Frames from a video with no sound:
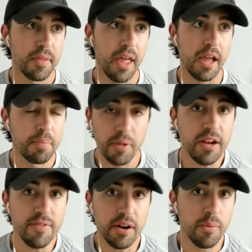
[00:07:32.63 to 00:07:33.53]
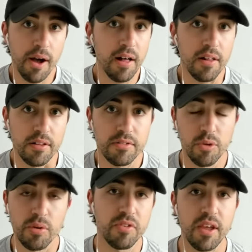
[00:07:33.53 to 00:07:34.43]
and played very well
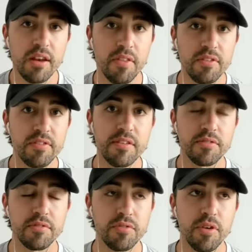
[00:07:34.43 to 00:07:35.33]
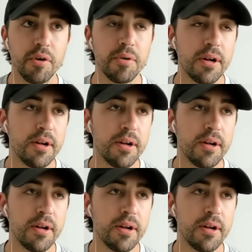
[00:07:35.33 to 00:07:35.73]
towards the end of the season. So